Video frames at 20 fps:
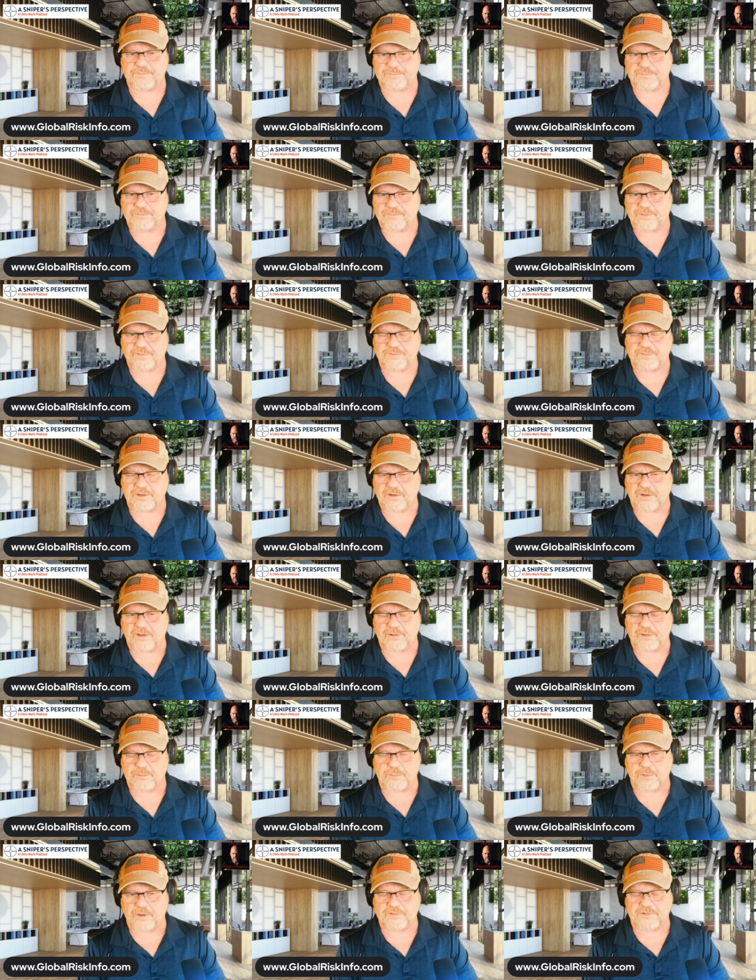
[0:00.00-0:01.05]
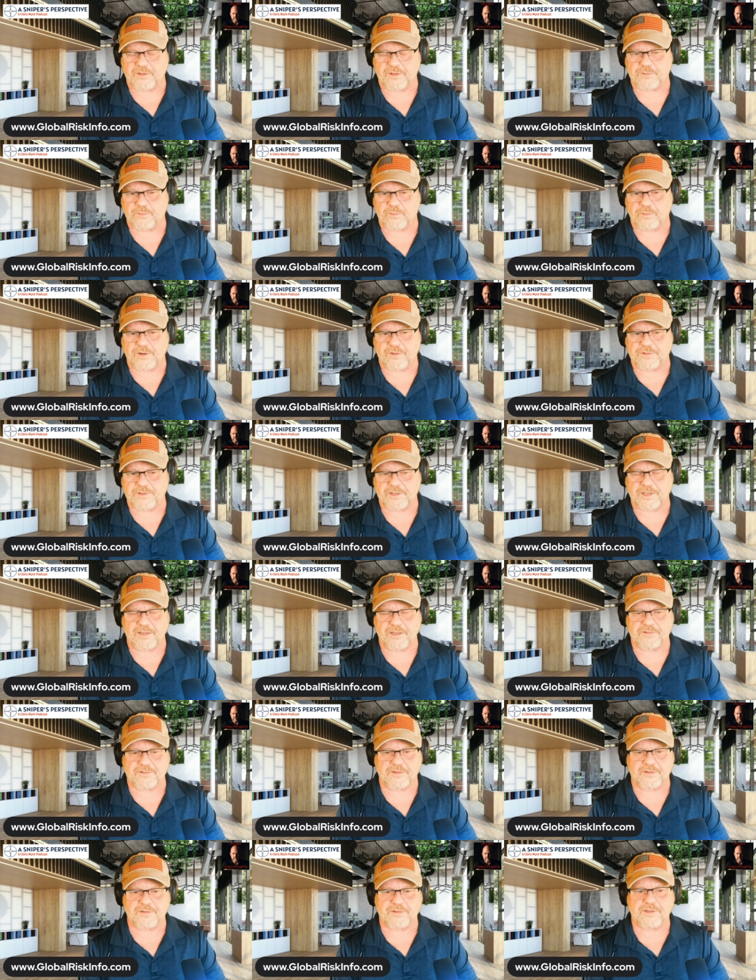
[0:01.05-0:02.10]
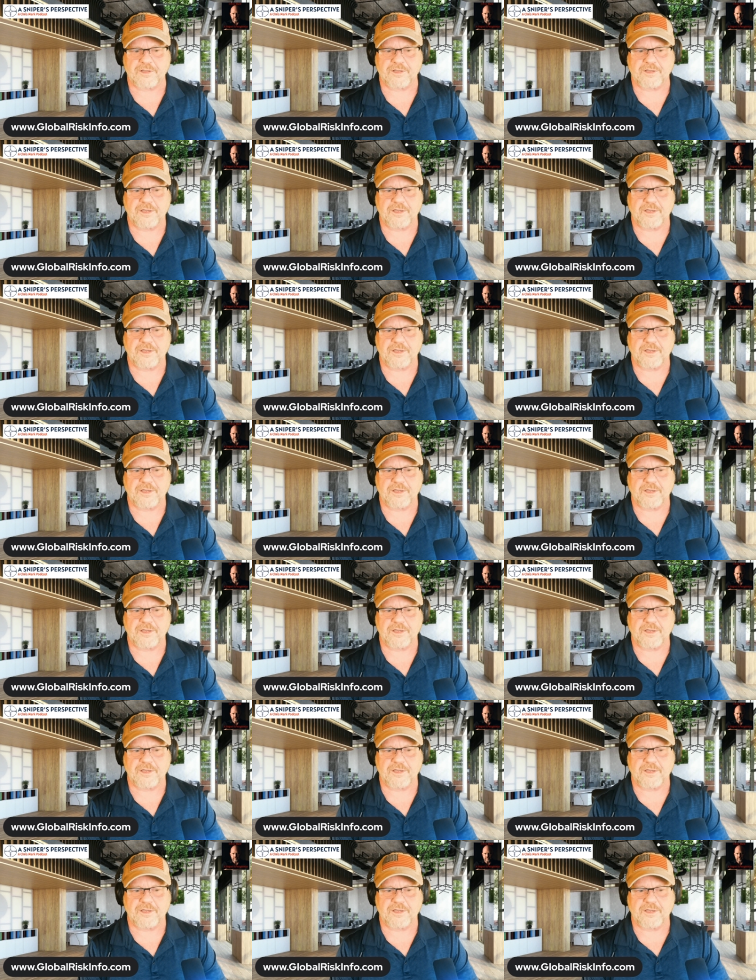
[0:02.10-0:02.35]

50 or 100 press ups or whatever the case is